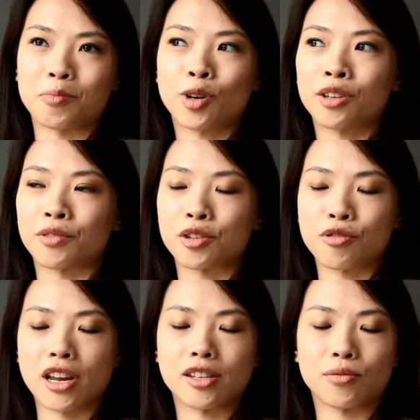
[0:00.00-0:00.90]
One of the
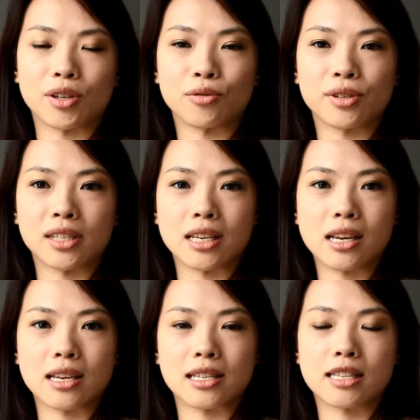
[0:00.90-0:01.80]
trends we do
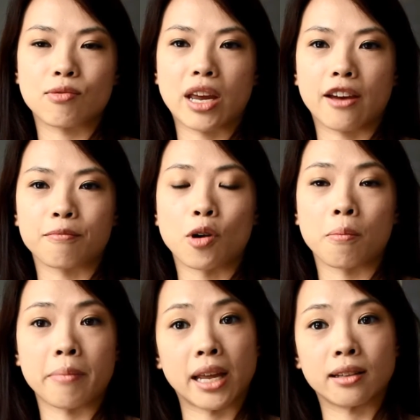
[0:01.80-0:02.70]
see is we have
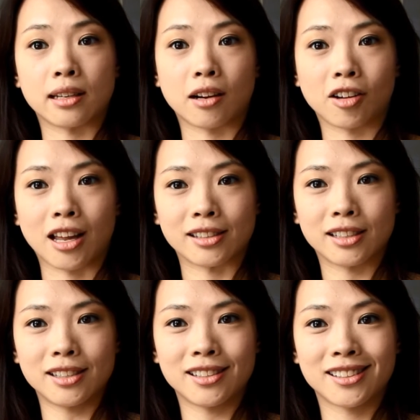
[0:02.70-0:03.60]
more men in our
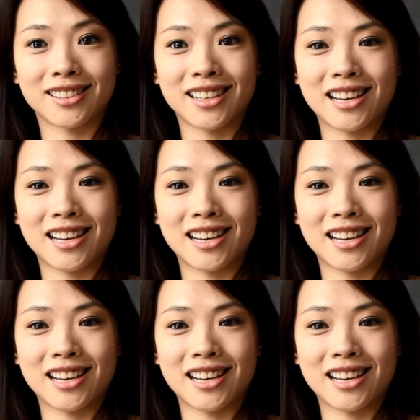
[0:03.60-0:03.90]
classes,